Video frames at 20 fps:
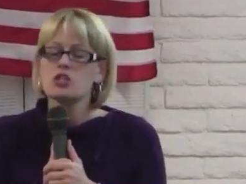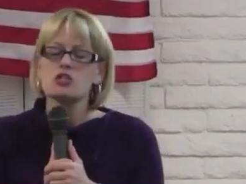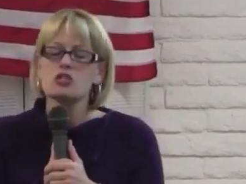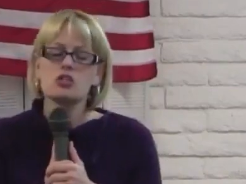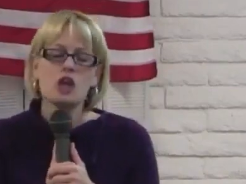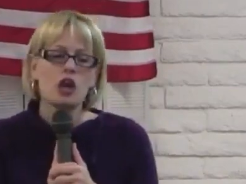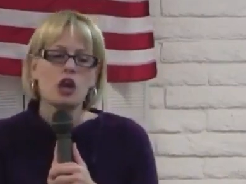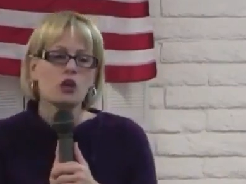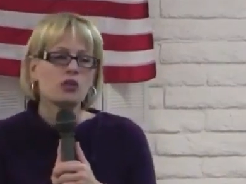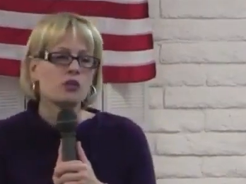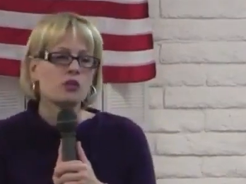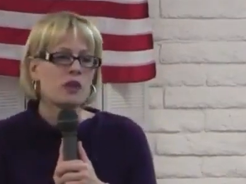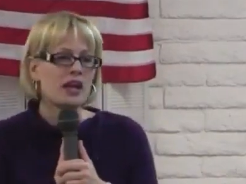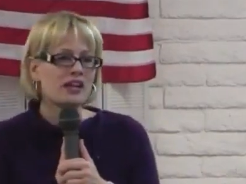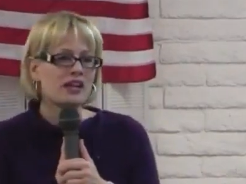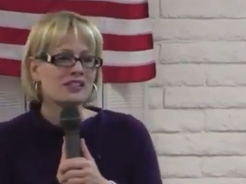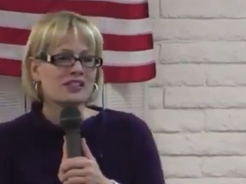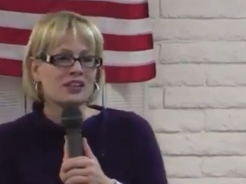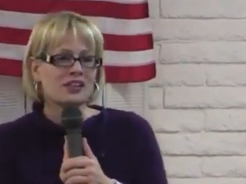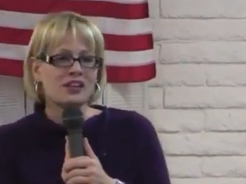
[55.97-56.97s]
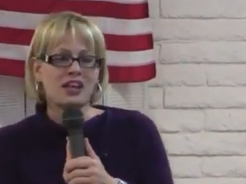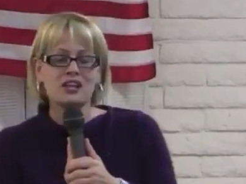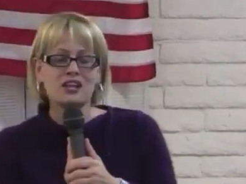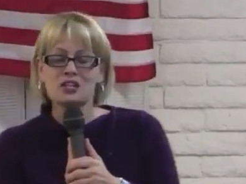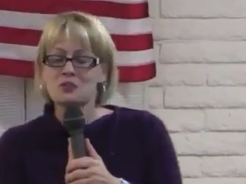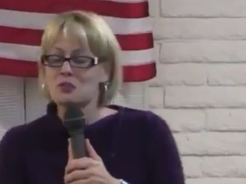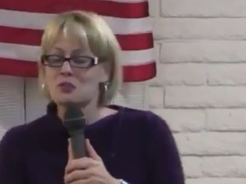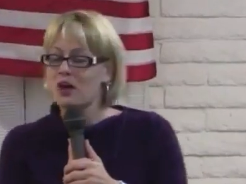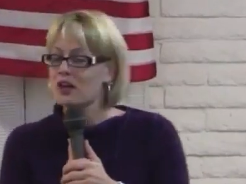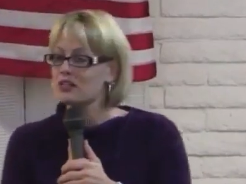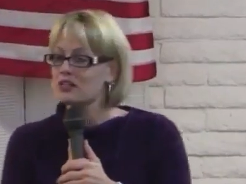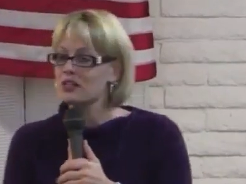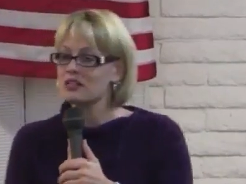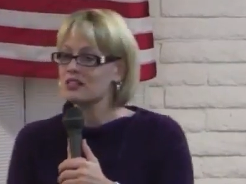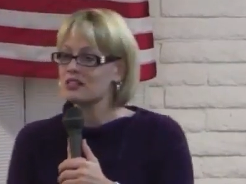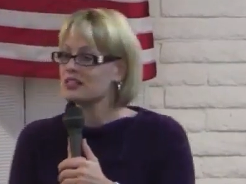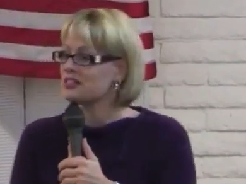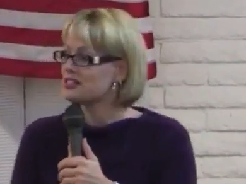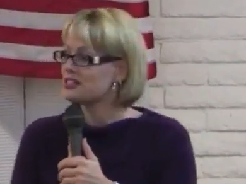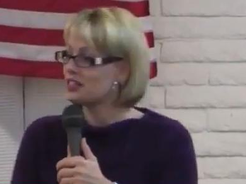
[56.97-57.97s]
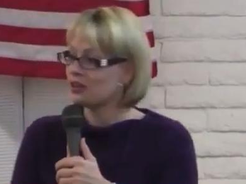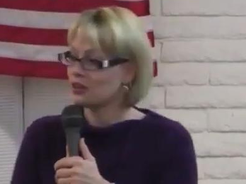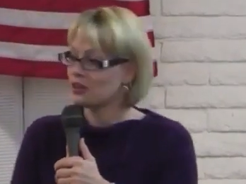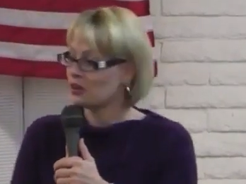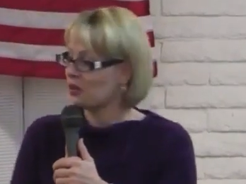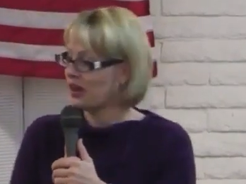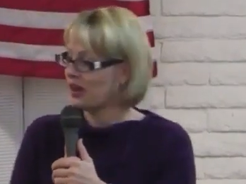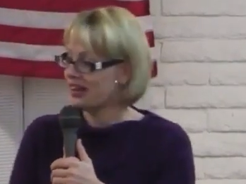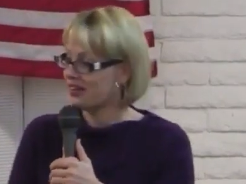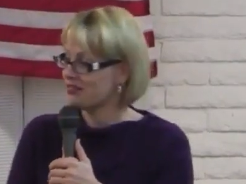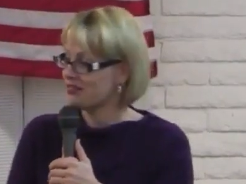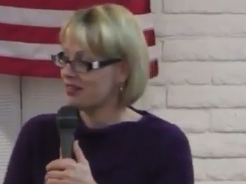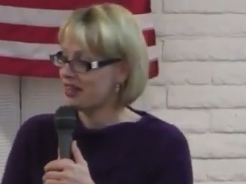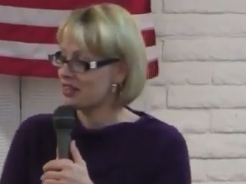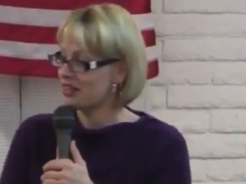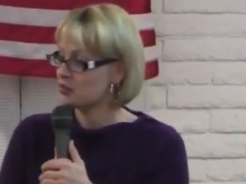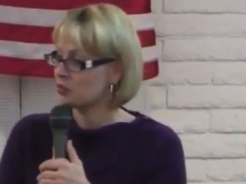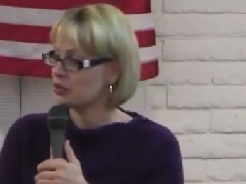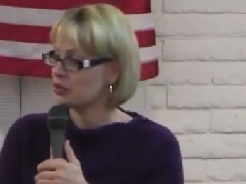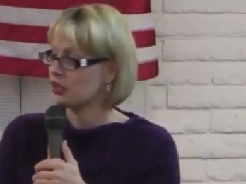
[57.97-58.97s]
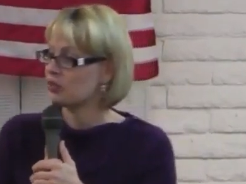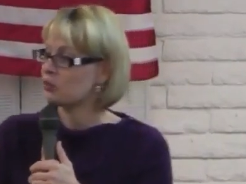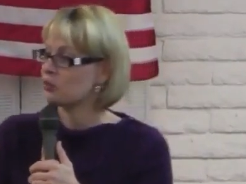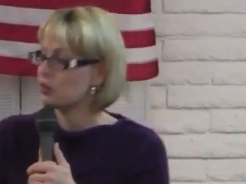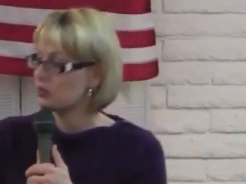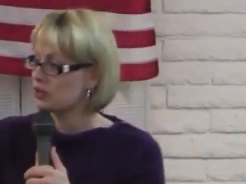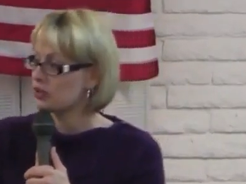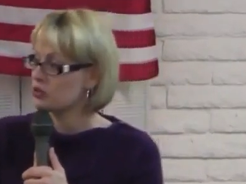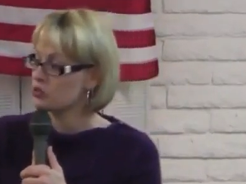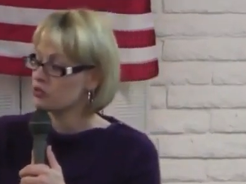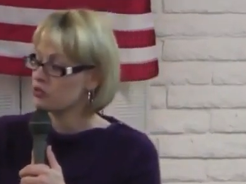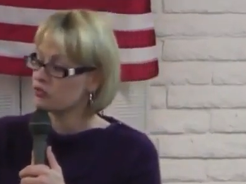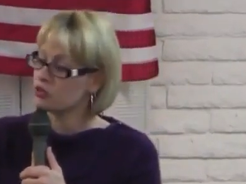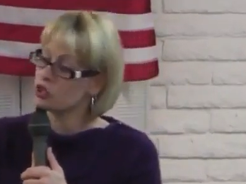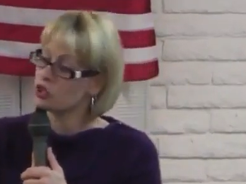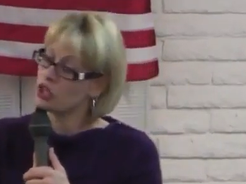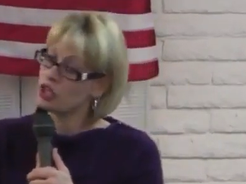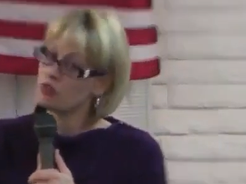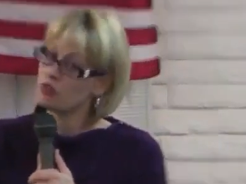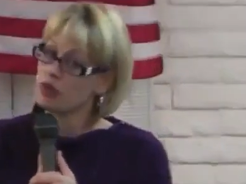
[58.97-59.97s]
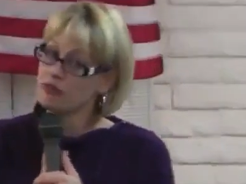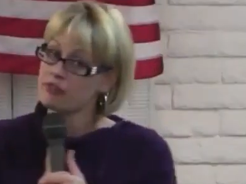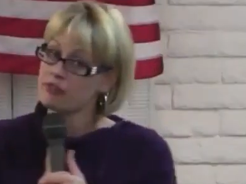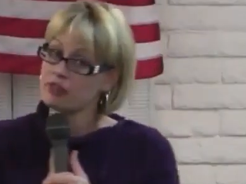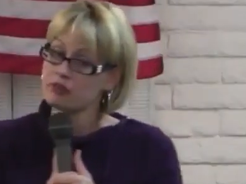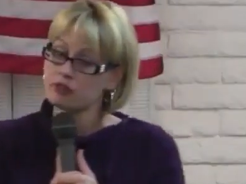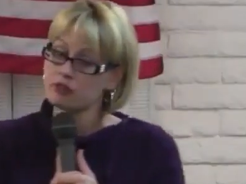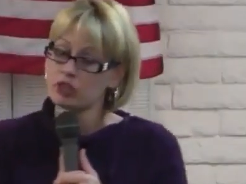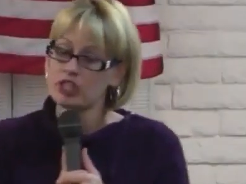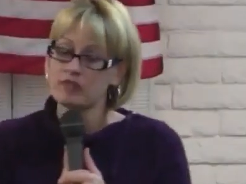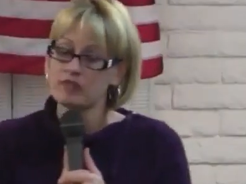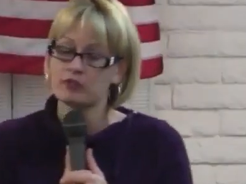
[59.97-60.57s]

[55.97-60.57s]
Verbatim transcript: So the reconciliation process is still quite available, and we will use it for good rather than for